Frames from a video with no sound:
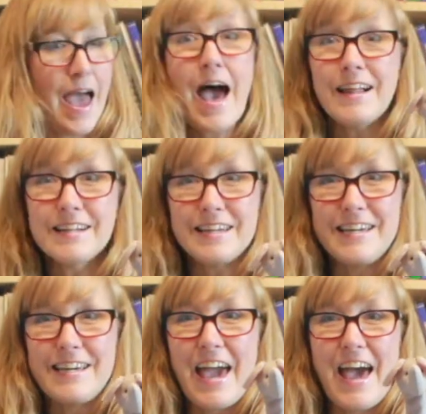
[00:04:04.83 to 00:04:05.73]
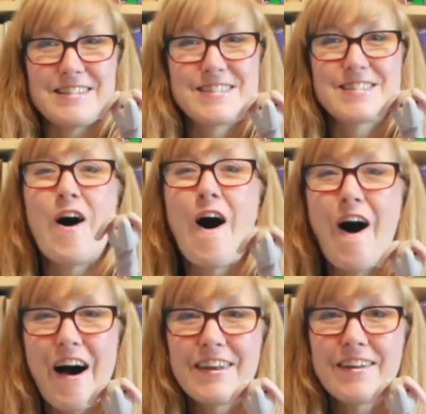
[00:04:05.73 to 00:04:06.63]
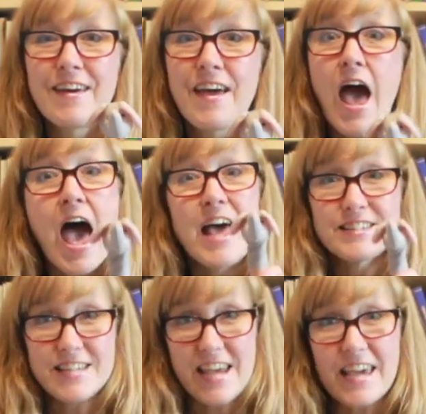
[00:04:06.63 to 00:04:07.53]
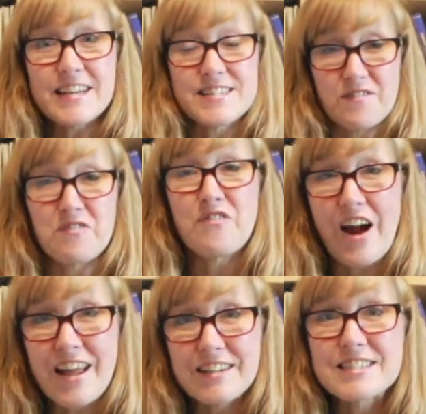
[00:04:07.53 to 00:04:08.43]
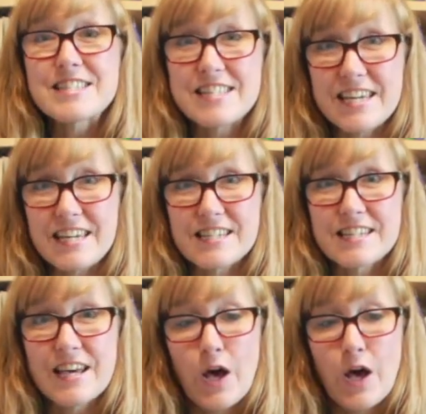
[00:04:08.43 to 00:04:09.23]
Ellie gets on and takes a front seat.